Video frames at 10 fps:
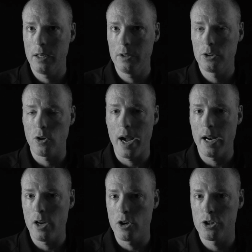try and
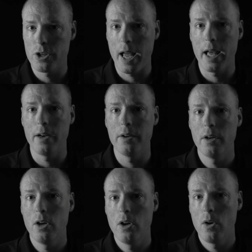understand
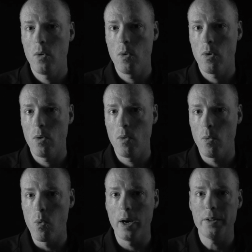
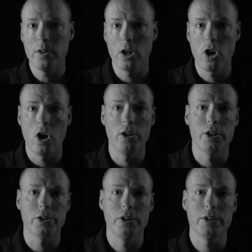what the
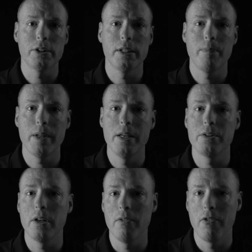consciousness
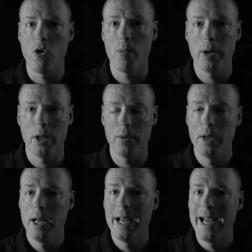is informing you.
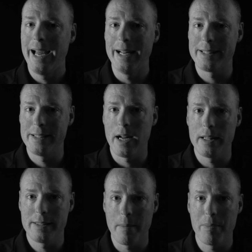And it's not
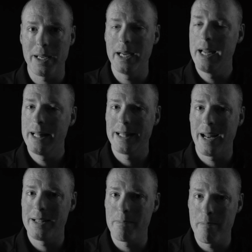something that
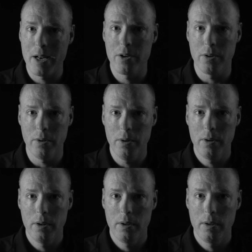is mental.
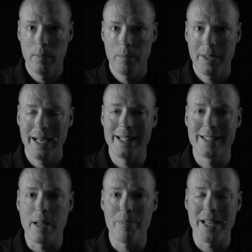It's
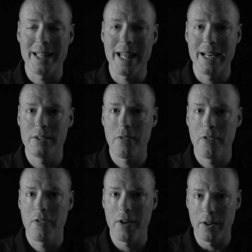something that is
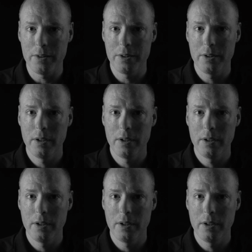felt